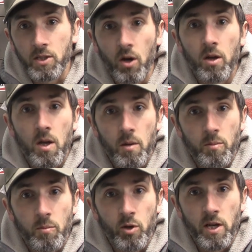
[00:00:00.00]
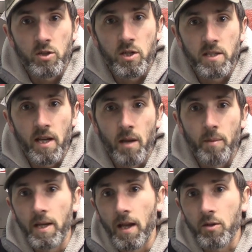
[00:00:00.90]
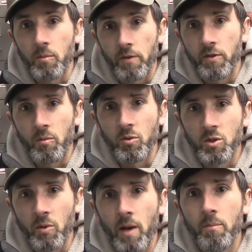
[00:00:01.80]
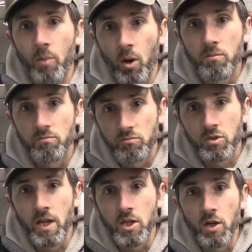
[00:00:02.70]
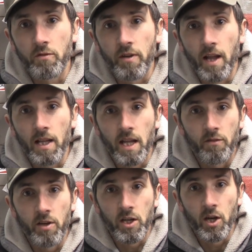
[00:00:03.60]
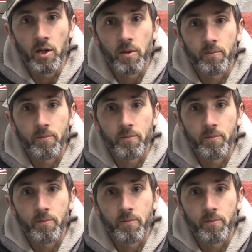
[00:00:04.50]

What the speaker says: So it'll be pretty interesting. I mean, that could be a few months away, but stay tuned for that later in the year.